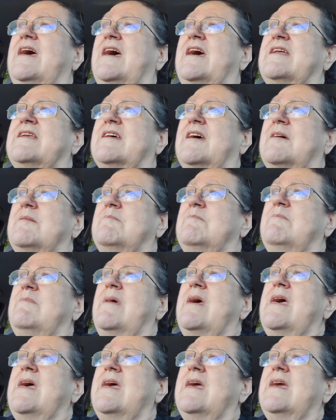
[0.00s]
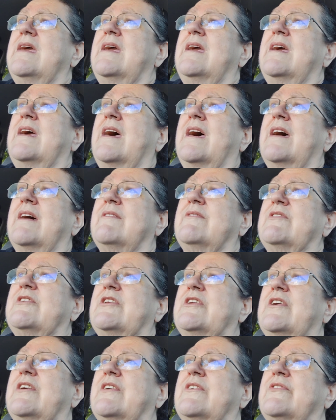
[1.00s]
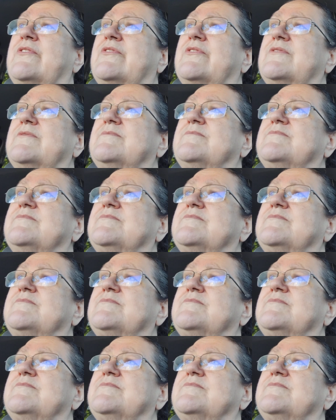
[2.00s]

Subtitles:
And I may have enough